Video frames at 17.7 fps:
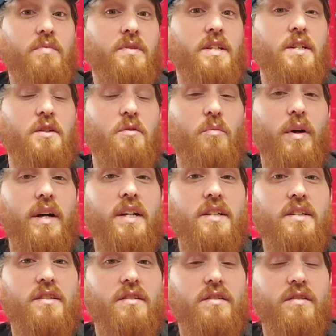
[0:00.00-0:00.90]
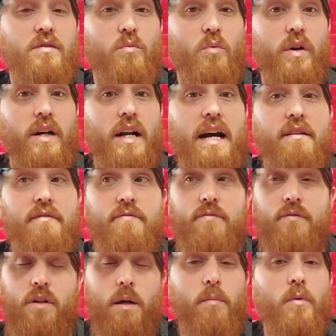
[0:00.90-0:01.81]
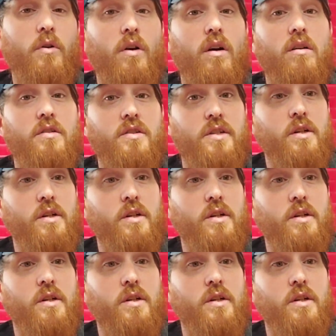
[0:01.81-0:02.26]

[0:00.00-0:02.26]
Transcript: situations where I've come across,